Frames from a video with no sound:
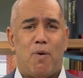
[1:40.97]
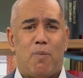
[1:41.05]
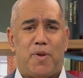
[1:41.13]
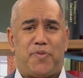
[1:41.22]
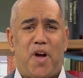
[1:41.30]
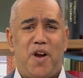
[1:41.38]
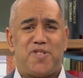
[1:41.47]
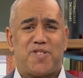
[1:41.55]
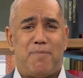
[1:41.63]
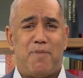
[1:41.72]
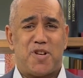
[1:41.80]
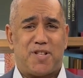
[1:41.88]
with those
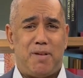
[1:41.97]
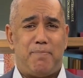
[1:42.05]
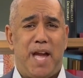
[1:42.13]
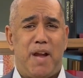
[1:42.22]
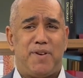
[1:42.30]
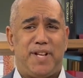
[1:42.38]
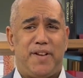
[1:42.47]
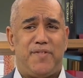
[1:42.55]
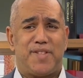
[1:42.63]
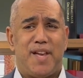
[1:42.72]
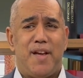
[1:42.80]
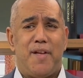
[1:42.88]
commercial
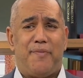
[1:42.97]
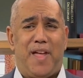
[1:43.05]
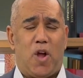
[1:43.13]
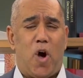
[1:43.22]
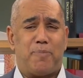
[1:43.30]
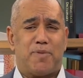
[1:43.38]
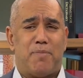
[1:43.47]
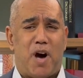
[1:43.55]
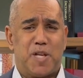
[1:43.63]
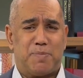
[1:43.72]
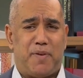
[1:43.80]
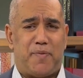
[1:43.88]
imperatives that
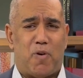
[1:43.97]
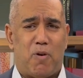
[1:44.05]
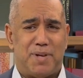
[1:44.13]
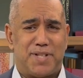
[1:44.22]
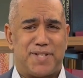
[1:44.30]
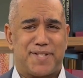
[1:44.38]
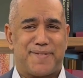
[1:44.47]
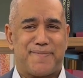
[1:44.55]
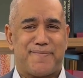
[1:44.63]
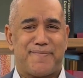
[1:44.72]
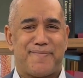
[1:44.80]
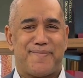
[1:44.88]
optimize performance.
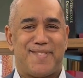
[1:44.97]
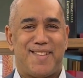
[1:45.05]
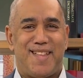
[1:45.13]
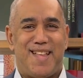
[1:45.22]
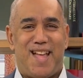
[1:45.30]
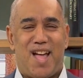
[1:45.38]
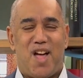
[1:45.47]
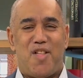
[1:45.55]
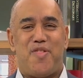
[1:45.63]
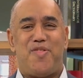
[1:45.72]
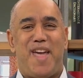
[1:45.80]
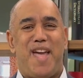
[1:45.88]

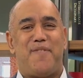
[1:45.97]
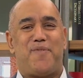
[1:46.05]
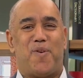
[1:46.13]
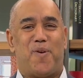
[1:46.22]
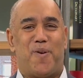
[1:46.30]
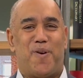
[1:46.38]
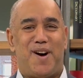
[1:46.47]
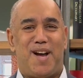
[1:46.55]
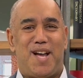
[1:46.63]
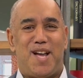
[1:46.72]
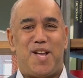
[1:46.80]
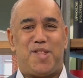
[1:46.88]
Therefore,
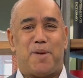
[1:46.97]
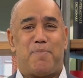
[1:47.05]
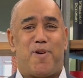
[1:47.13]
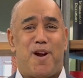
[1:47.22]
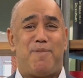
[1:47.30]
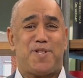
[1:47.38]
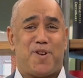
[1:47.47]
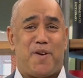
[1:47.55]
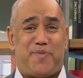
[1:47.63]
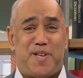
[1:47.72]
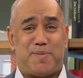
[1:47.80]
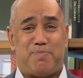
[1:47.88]
the premise of
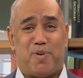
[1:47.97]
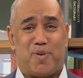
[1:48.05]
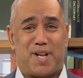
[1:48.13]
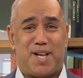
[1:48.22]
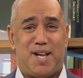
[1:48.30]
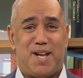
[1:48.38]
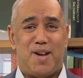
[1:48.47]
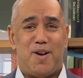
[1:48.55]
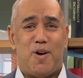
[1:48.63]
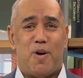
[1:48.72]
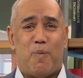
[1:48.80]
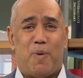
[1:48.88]
this book,
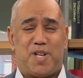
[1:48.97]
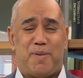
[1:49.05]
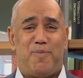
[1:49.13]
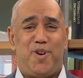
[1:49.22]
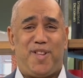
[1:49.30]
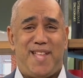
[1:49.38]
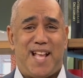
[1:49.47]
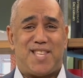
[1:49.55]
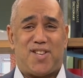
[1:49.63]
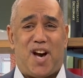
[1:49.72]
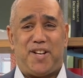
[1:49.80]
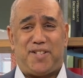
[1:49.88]
which I'm really
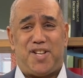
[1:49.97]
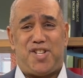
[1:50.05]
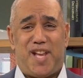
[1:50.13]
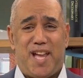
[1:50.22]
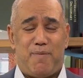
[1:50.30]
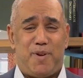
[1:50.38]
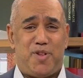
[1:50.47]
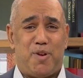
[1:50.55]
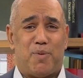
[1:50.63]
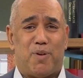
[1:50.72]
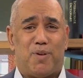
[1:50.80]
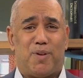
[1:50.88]
excited to share with you
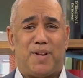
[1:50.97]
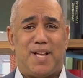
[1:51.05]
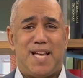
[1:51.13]
all,